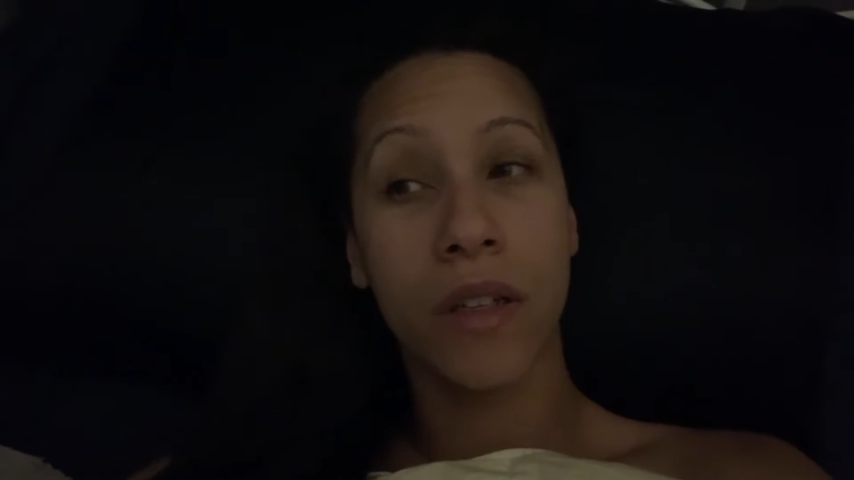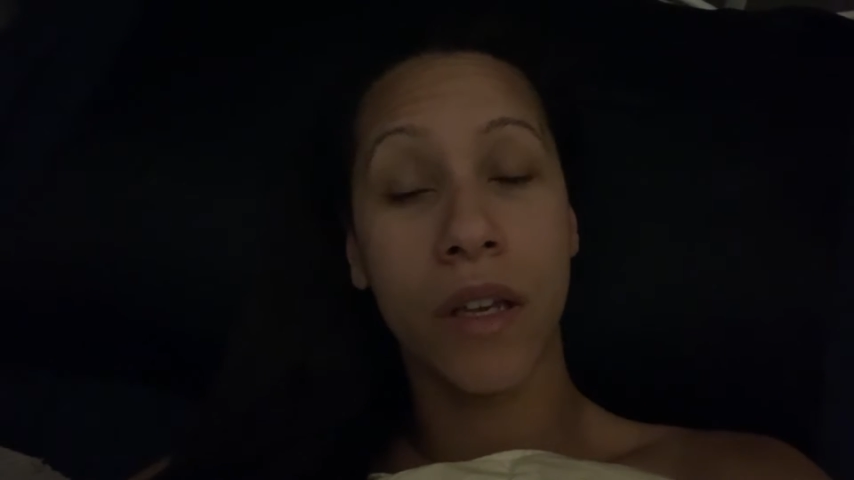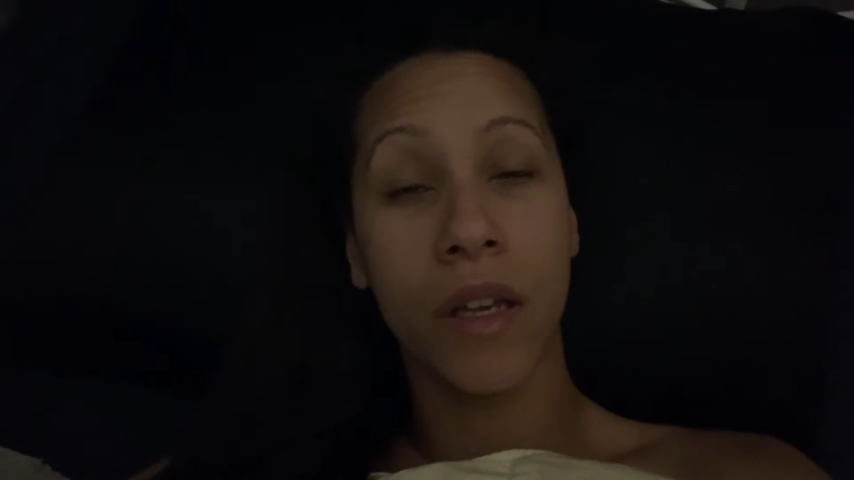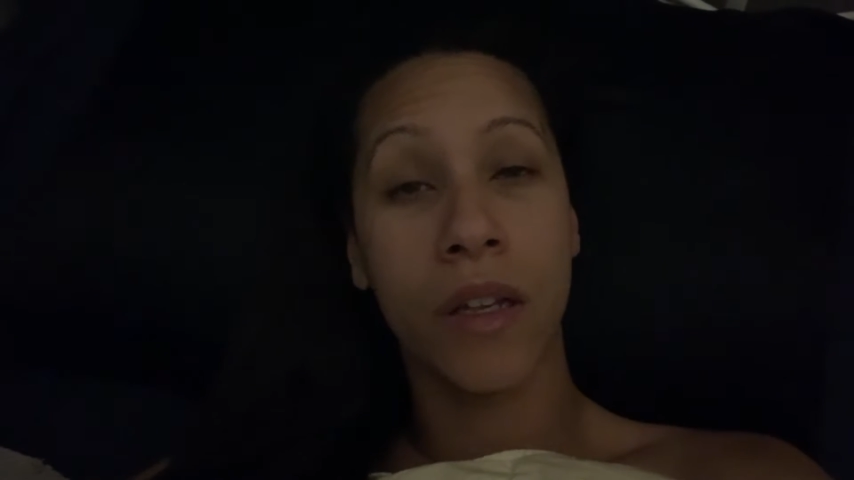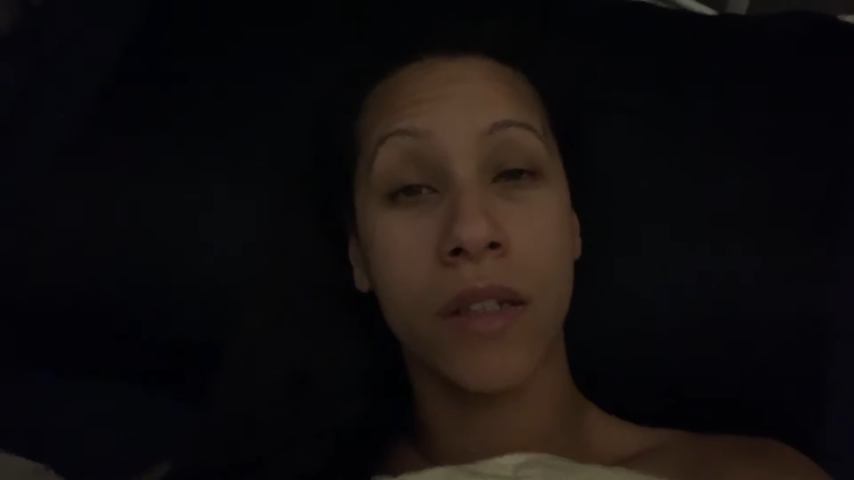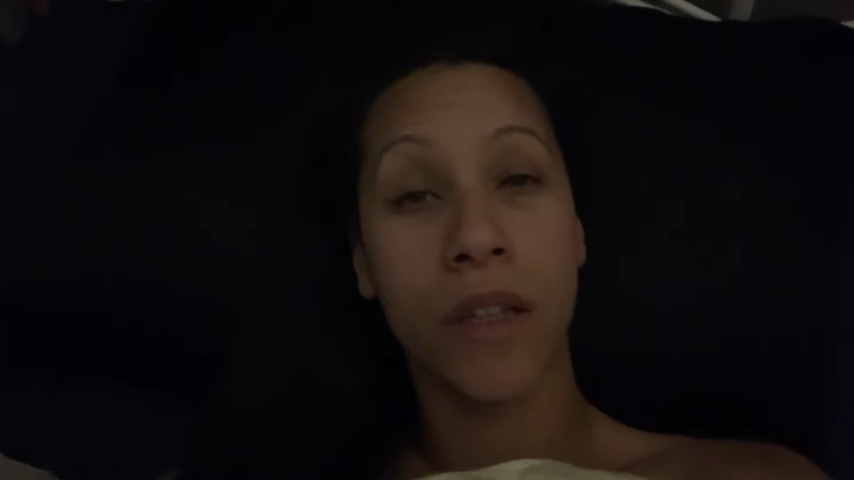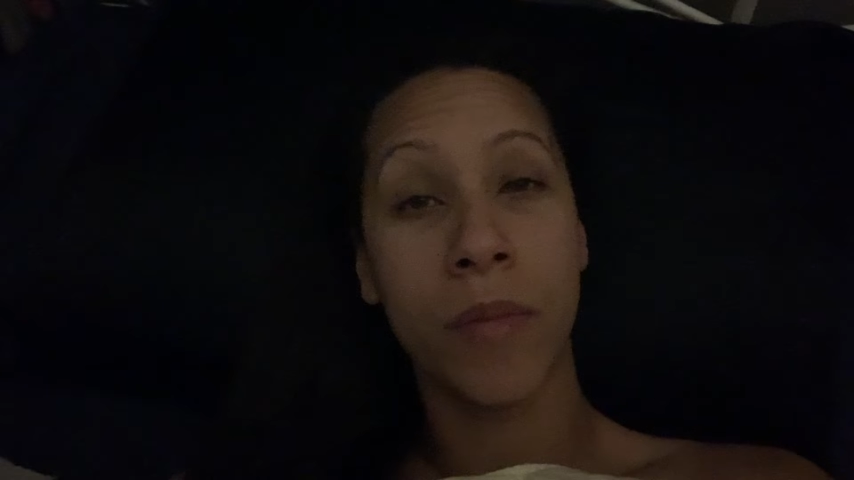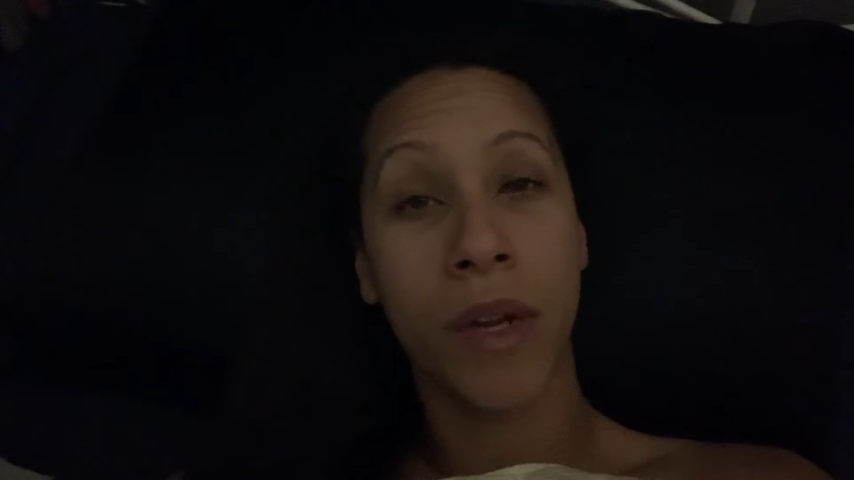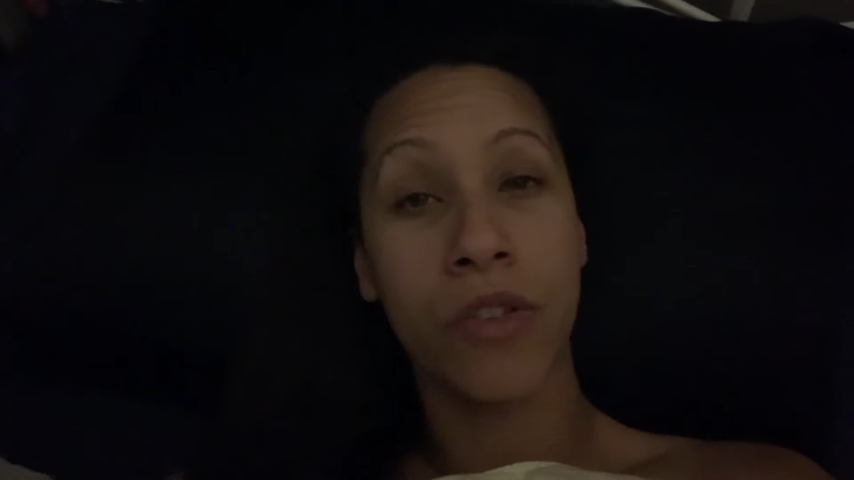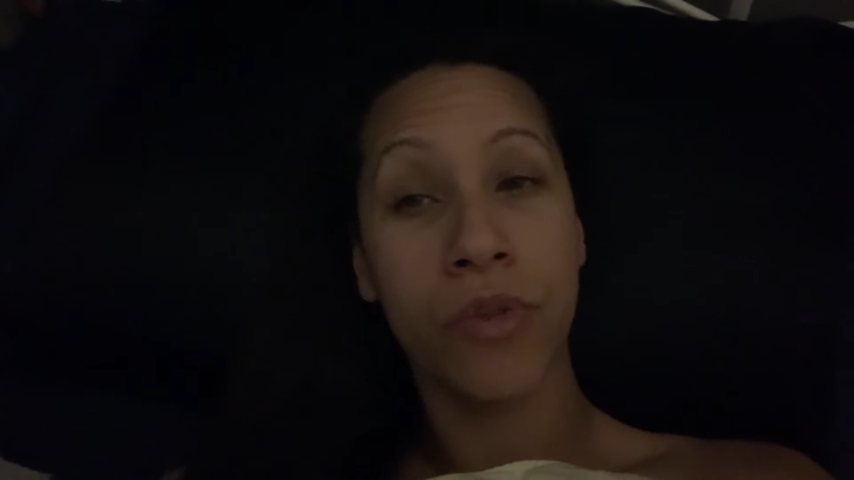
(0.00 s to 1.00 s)
And in
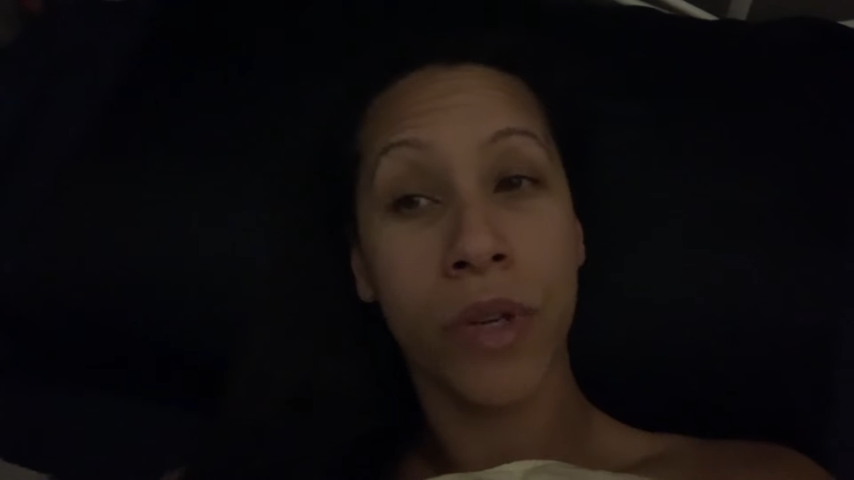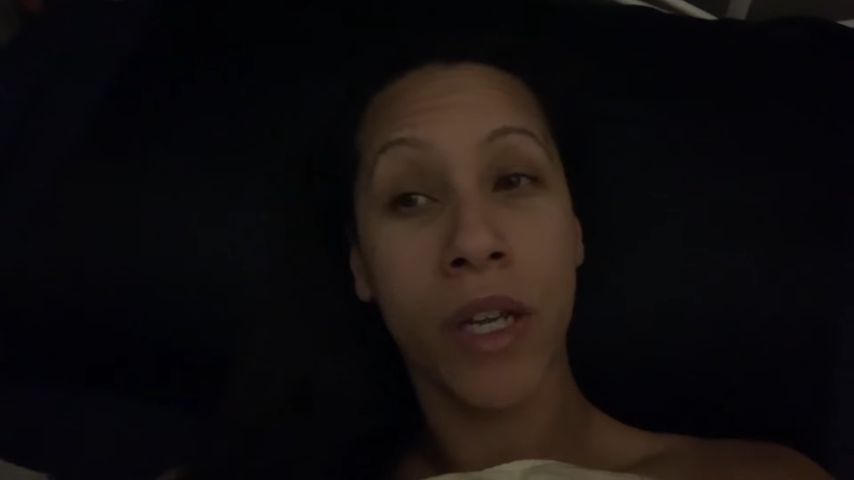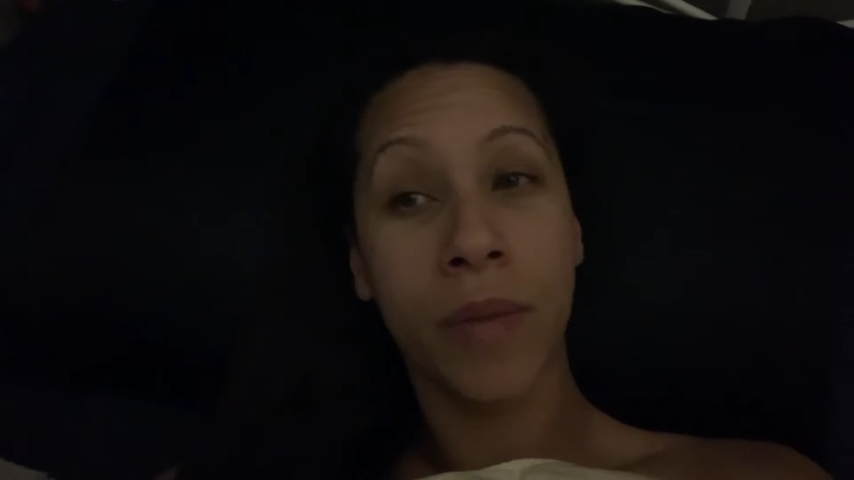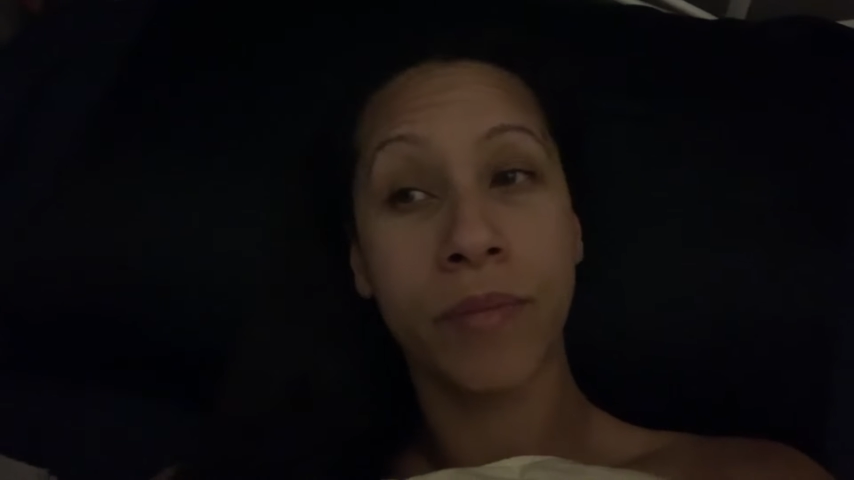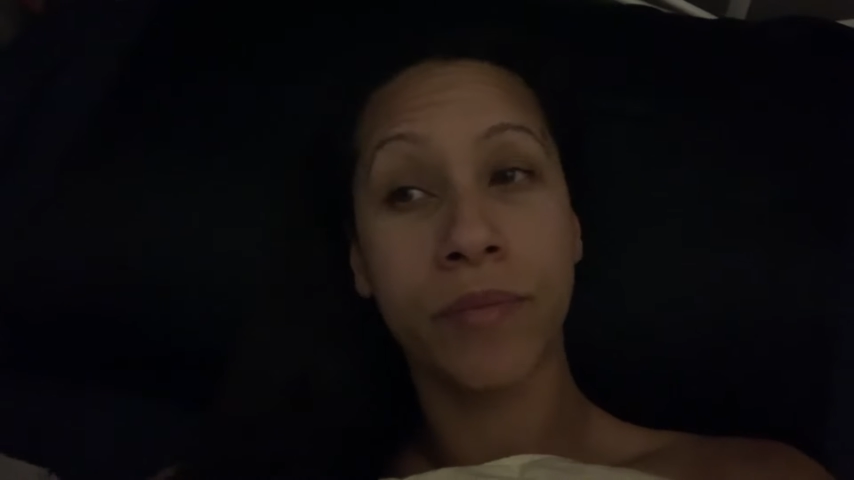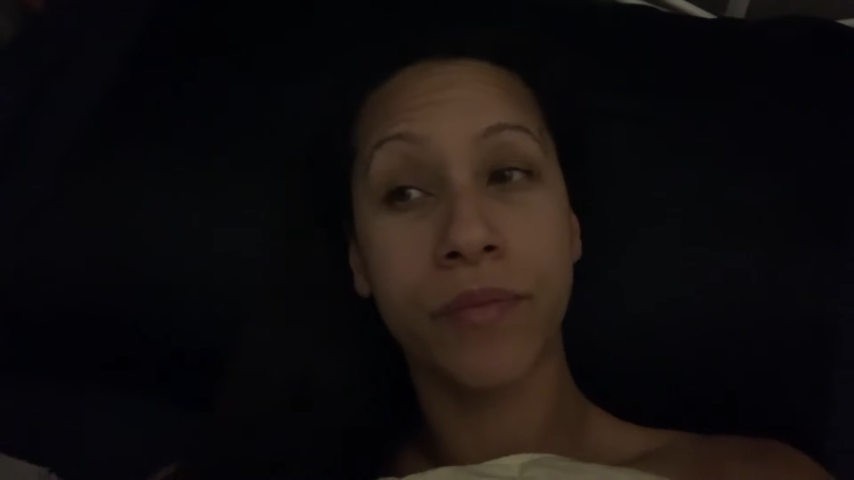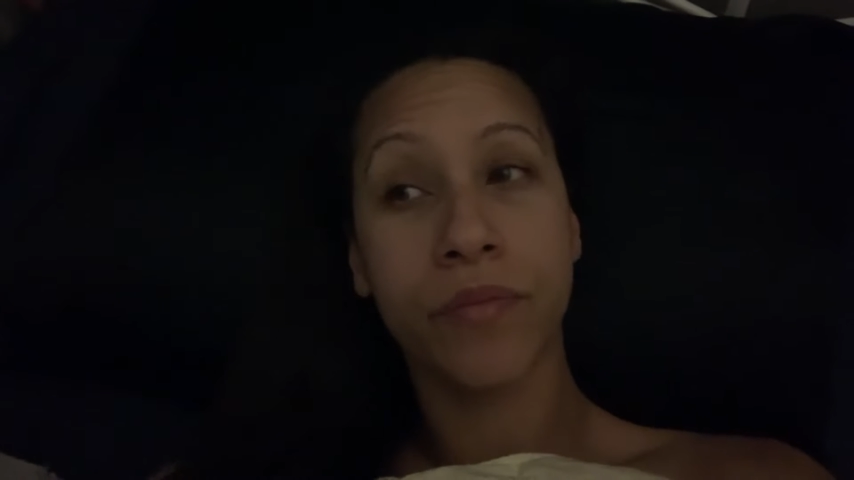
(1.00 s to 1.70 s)
my dream,